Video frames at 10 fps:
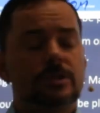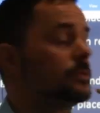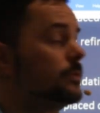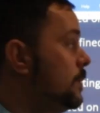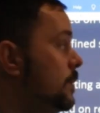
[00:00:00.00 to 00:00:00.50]

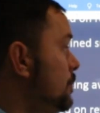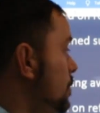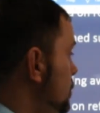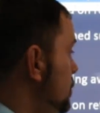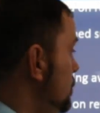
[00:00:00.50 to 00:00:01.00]
when we're
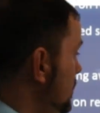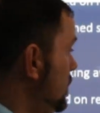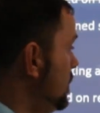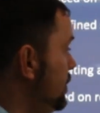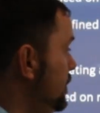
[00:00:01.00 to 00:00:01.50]
doing
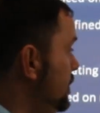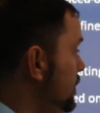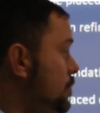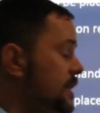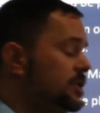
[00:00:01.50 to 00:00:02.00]
these
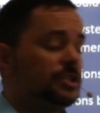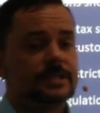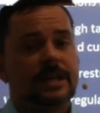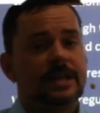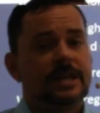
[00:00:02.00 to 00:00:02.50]
questions and
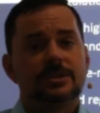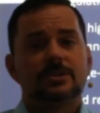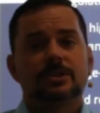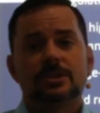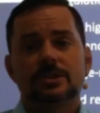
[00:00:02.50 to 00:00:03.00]
answers,